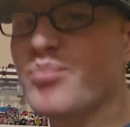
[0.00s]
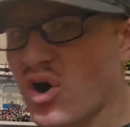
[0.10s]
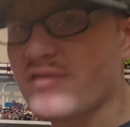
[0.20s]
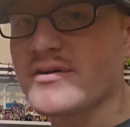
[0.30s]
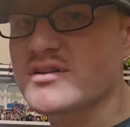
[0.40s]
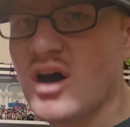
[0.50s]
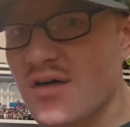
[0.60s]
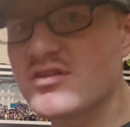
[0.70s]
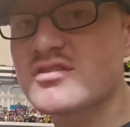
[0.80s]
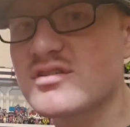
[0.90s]
perfect,
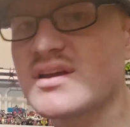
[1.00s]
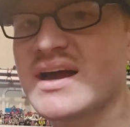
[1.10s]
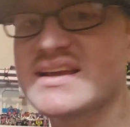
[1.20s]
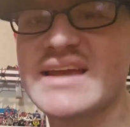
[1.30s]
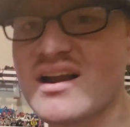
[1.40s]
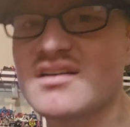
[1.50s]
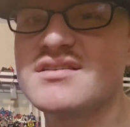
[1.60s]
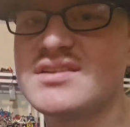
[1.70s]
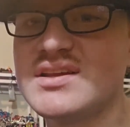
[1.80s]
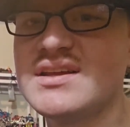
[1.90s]
obviously. I
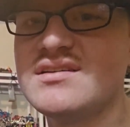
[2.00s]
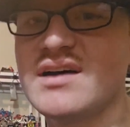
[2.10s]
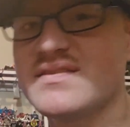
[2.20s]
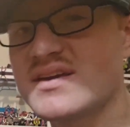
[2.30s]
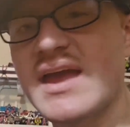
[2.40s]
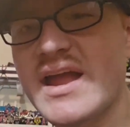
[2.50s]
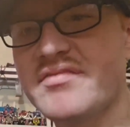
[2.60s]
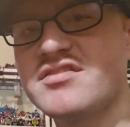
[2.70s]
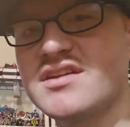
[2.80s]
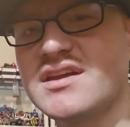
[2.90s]
guarantee, like the
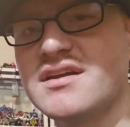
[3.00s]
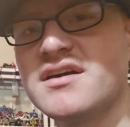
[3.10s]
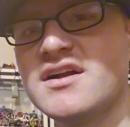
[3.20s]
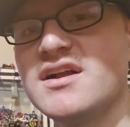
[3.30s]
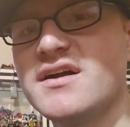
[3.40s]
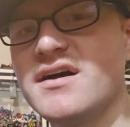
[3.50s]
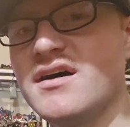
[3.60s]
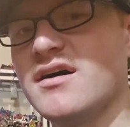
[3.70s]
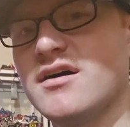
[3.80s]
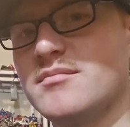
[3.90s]
KFC,
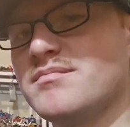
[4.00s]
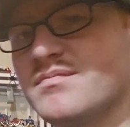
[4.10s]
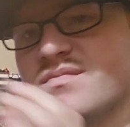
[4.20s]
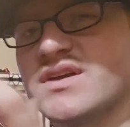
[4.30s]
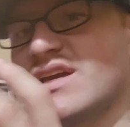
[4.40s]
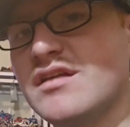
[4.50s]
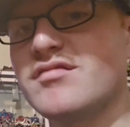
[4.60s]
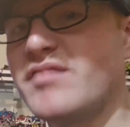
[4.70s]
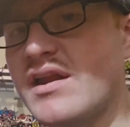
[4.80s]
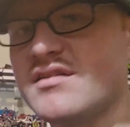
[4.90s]
the Keith's
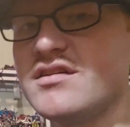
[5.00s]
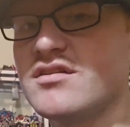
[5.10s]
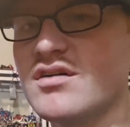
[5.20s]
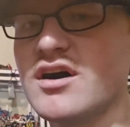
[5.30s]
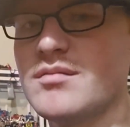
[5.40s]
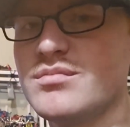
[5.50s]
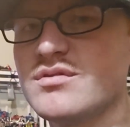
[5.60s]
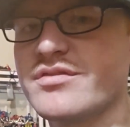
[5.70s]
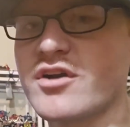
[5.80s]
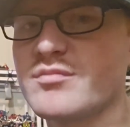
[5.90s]
Fantasy Club
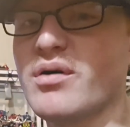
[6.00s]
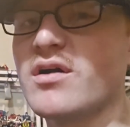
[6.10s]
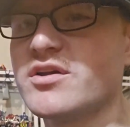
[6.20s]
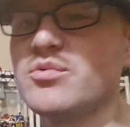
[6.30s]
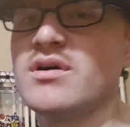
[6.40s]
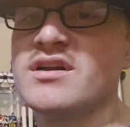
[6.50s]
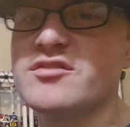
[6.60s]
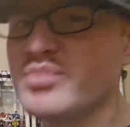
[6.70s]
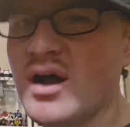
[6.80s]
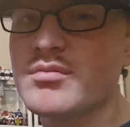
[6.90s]
third-party one is
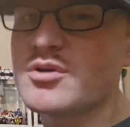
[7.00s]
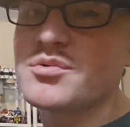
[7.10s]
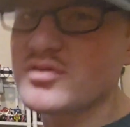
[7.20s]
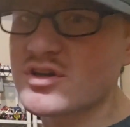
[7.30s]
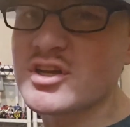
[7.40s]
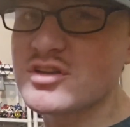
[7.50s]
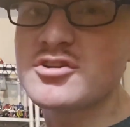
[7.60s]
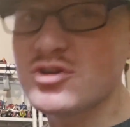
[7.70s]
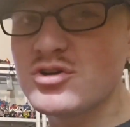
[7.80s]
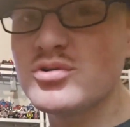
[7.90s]
probably really good
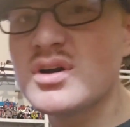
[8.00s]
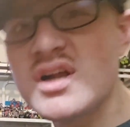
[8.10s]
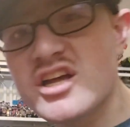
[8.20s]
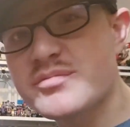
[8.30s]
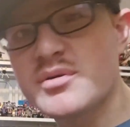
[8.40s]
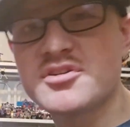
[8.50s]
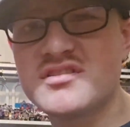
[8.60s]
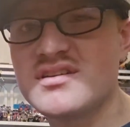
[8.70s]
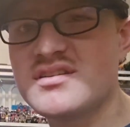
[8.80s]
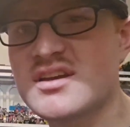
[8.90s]
too, especially
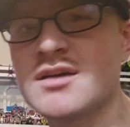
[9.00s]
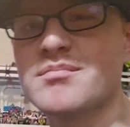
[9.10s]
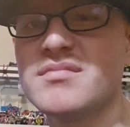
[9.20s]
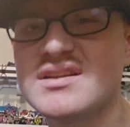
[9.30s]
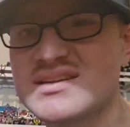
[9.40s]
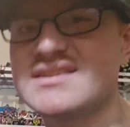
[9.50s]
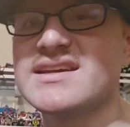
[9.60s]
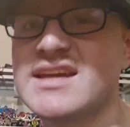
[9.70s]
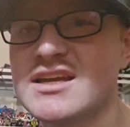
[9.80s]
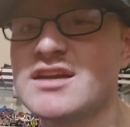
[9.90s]
since
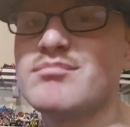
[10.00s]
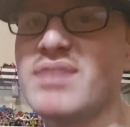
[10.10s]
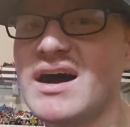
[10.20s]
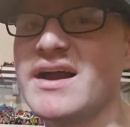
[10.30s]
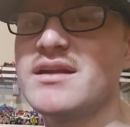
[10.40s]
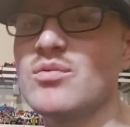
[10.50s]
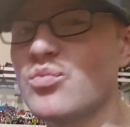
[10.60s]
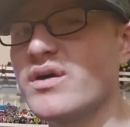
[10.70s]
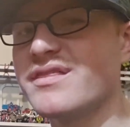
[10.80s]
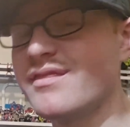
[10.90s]
it can combine
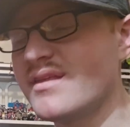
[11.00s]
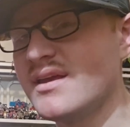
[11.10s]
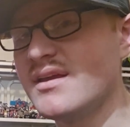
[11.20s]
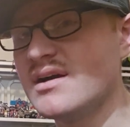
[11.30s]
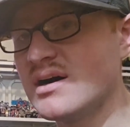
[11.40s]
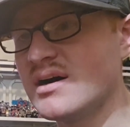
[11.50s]
with the